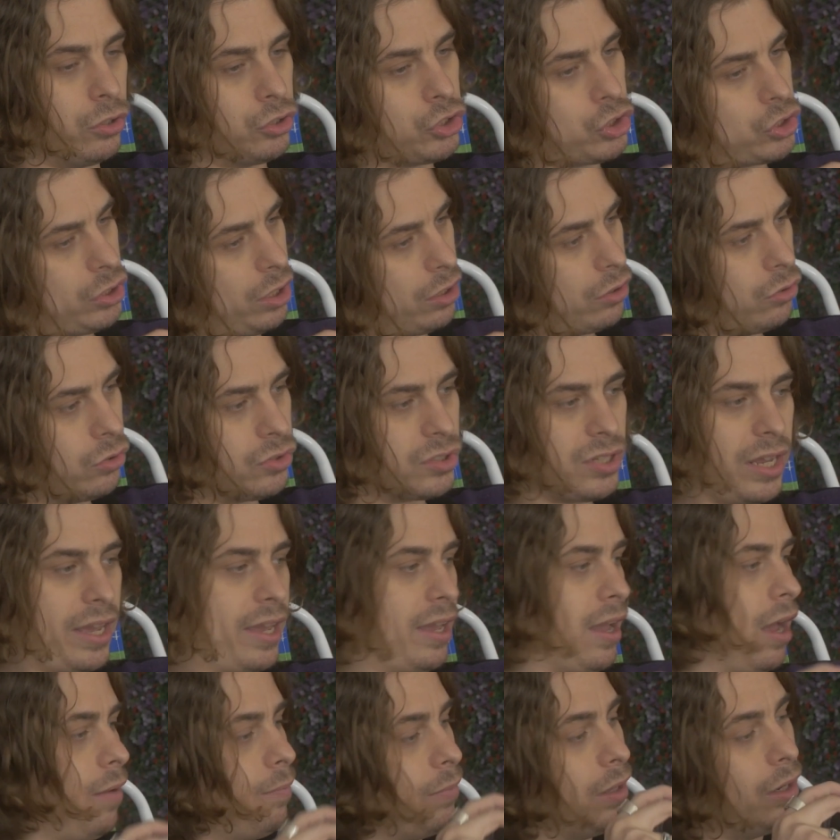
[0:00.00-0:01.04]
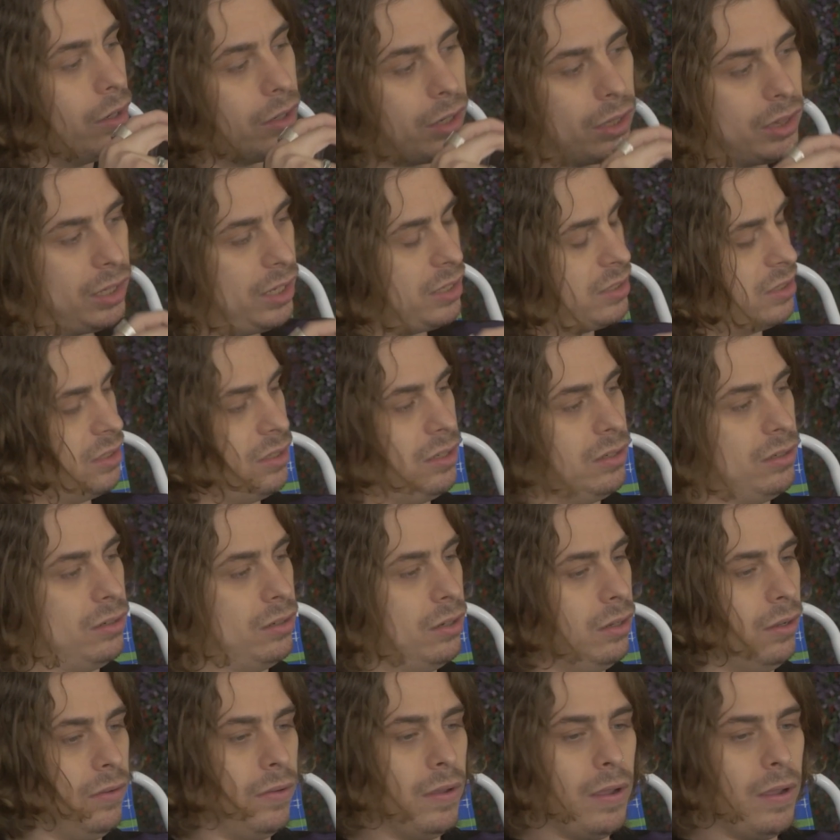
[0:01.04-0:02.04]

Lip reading: their struggles, hey, I'm here to listen,